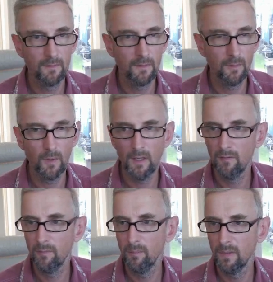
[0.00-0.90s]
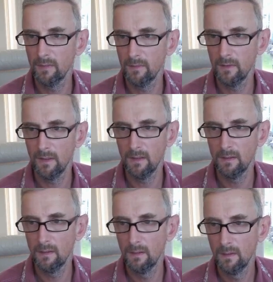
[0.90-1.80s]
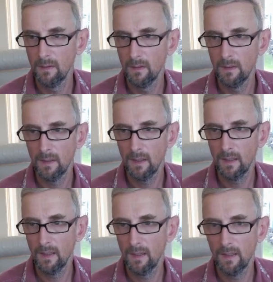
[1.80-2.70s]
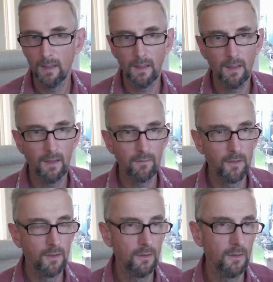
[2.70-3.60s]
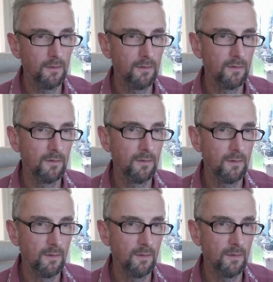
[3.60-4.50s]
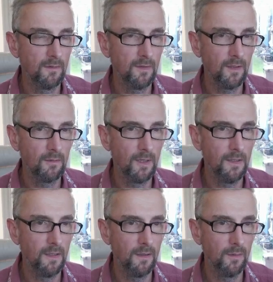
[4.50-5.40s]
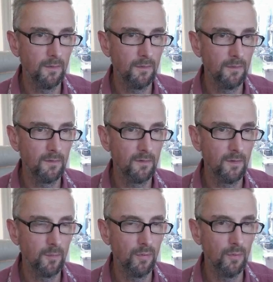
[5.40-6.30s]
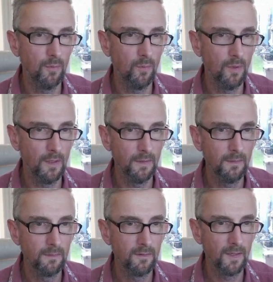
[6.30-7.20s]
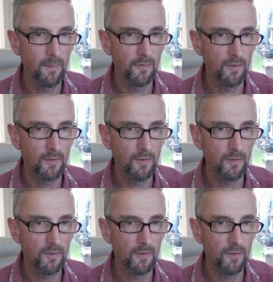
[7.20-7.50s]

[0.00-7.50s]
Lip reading: the way I've plugged it in, I've got the SIC radio on serial port 1, telemetry